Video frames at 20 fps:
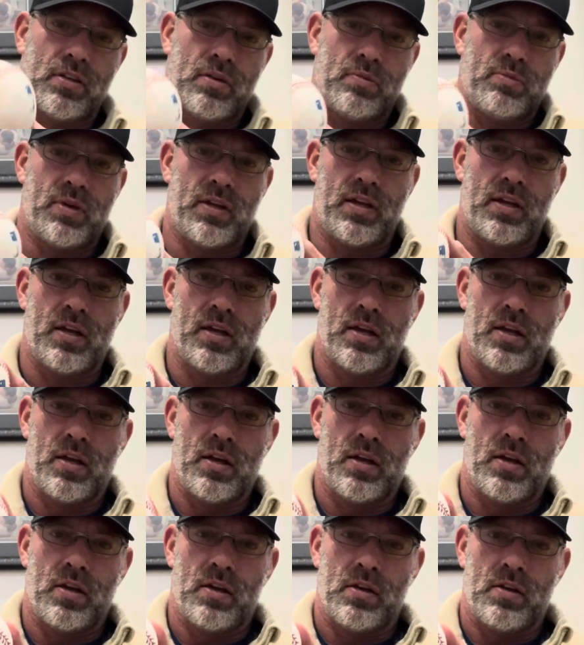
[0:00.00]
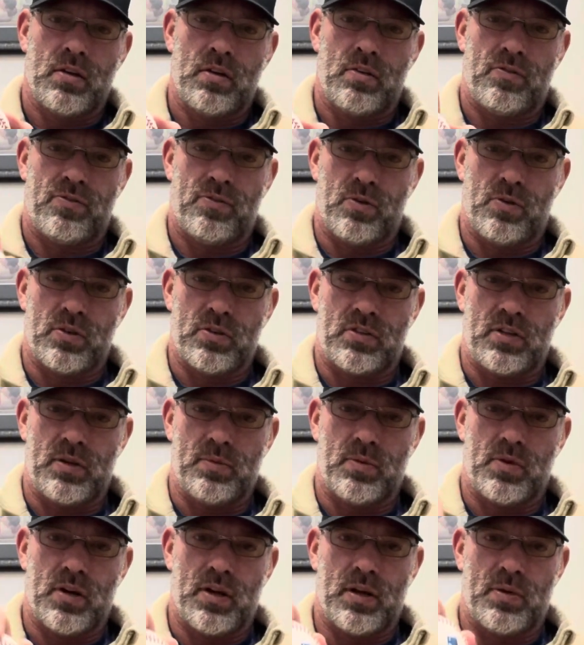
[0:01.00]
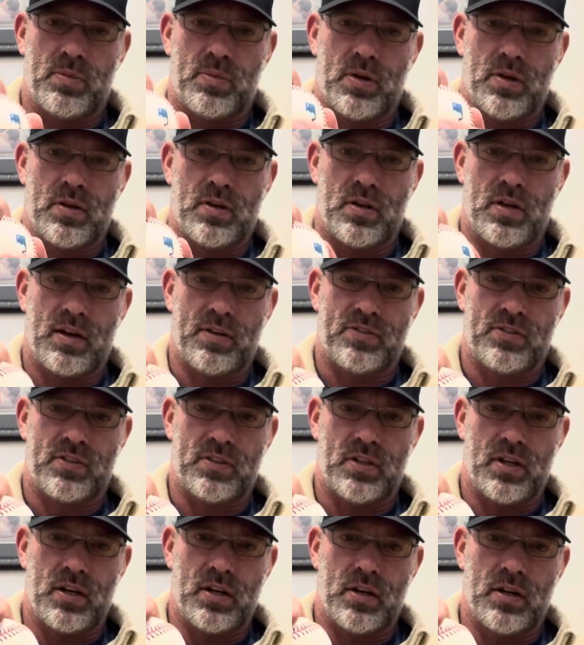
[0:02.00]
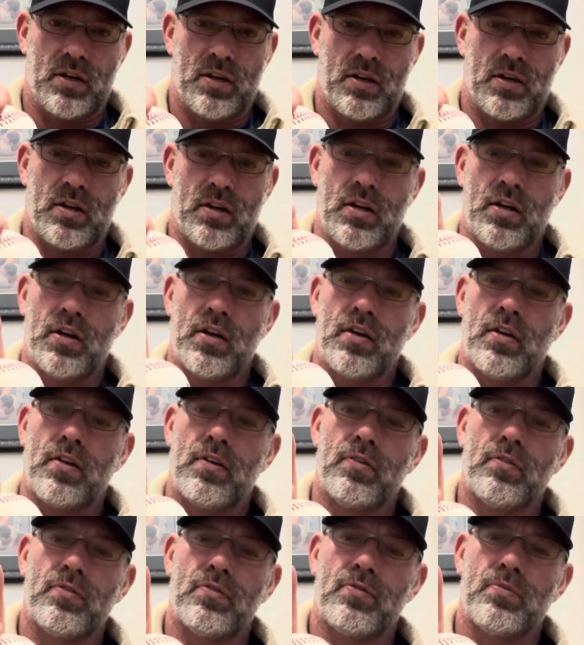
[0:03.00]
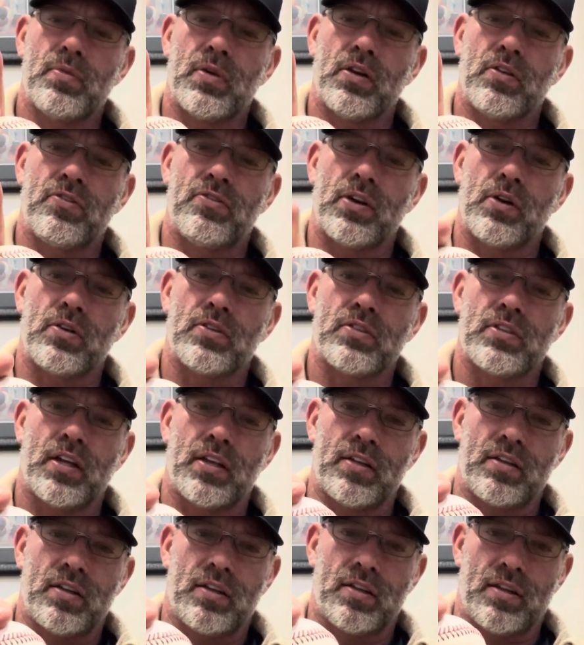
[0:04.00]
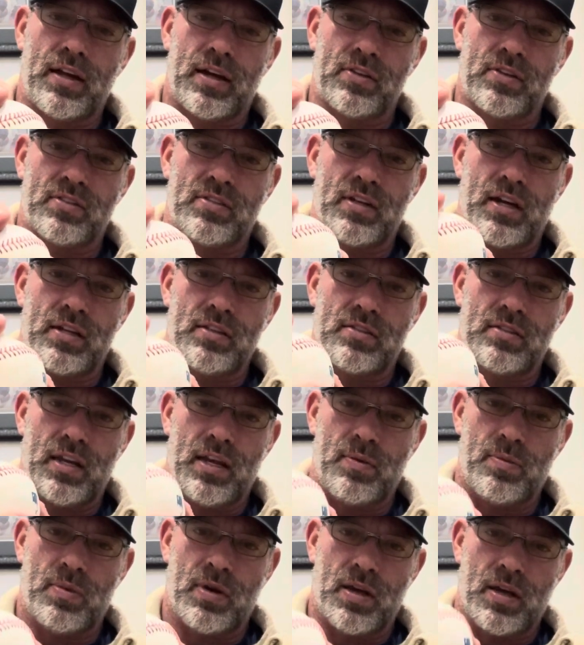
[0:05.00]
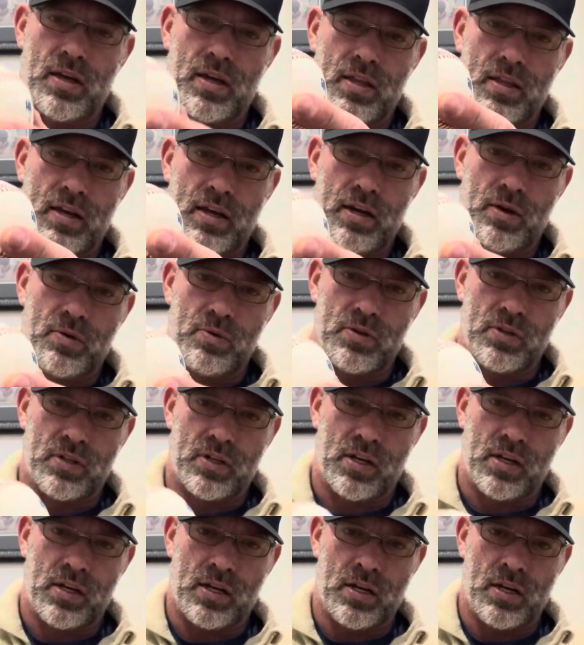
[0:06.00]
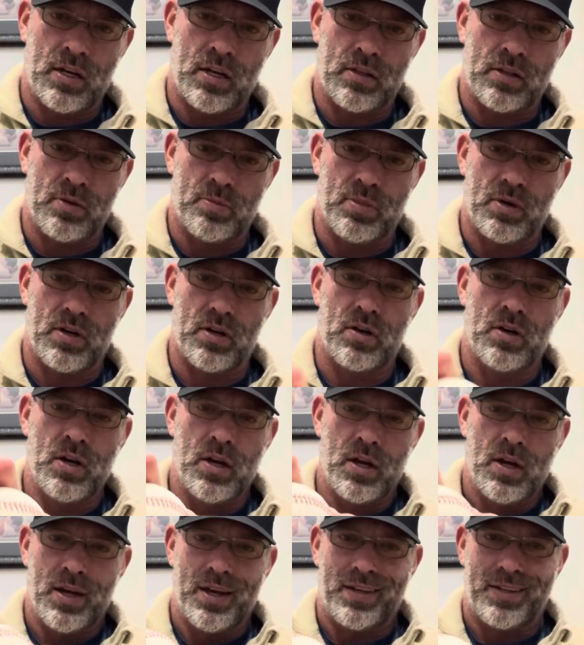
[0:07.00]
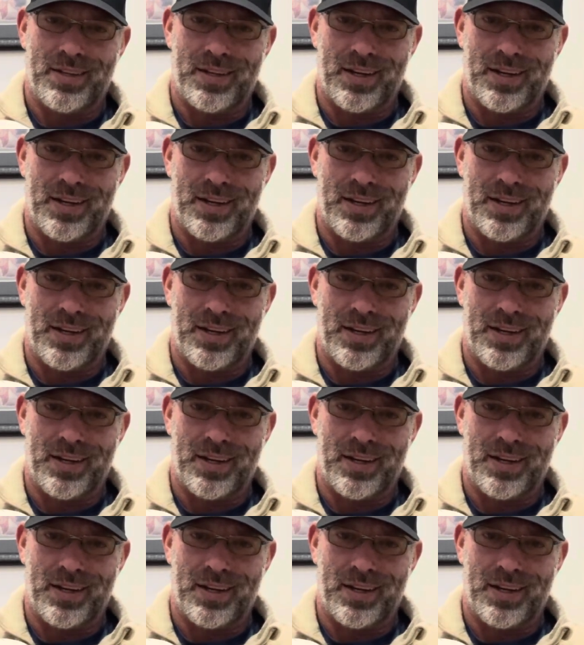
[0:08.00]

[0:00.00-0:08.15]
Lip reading: it'd be four-seam grip, off-center, middle fingers on the outside seam, and then I would just cut the ball to